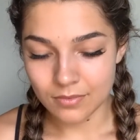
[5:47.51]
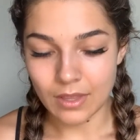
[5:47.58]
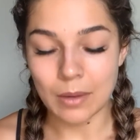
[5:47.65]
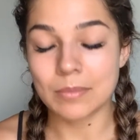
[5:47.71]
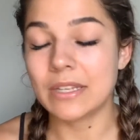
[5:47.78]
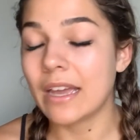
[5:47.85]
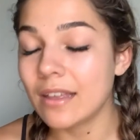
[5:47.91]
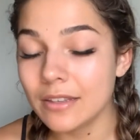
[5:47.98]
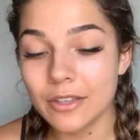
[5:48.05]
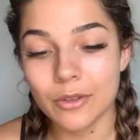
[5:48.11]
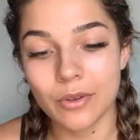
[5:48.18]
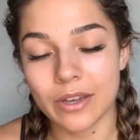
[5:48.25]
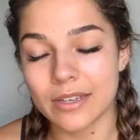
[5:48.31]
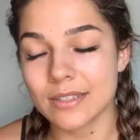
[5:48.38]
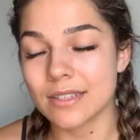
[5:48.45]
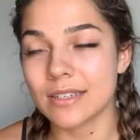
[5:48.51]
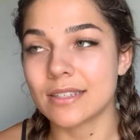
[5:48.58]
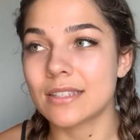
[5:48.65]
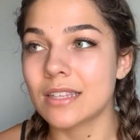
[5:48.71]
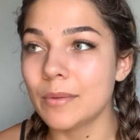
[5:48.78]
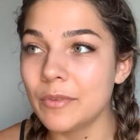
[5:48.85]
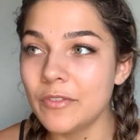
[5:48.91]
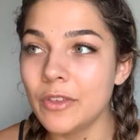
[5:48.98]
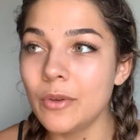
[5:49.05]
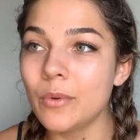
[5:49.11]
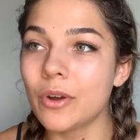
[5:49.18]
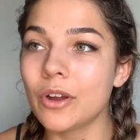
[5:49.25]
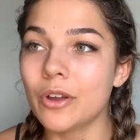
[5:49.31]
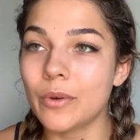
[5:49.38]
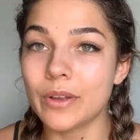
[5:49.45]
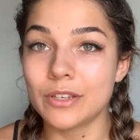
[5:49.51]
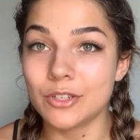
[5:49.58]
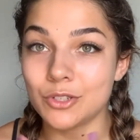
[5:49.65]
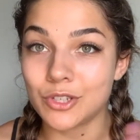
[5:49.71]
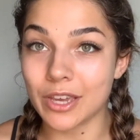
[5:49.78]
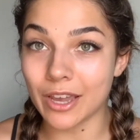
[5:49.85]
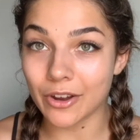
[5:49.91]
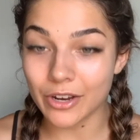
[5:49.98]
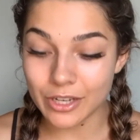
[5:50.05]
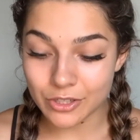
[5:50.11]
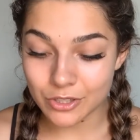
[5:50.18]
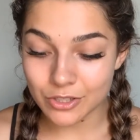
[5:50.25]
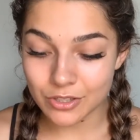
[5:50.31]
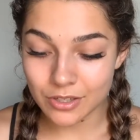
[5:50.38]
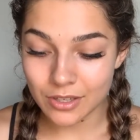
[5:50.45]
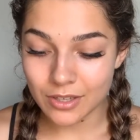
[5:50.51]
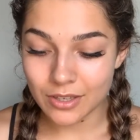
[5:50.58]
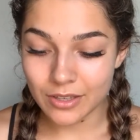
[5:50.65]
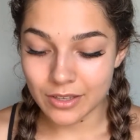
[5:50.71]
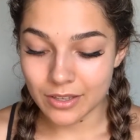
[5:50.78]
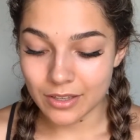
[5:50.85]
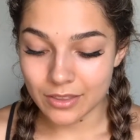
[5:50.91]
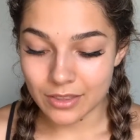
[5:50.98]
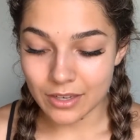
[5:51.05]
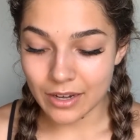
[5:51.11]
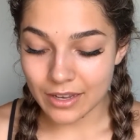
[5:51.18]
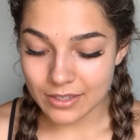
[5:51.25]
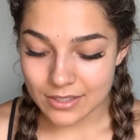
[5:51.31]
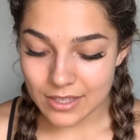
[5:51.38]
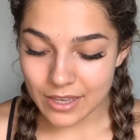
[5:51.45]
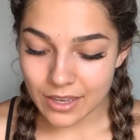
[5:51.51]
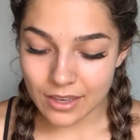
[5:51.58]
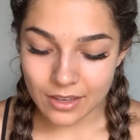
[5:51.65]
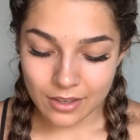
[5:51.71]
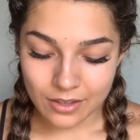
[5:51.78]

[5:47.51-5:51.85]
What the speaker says: I'm telling you guys, like, some of you are going to cherish the next, like,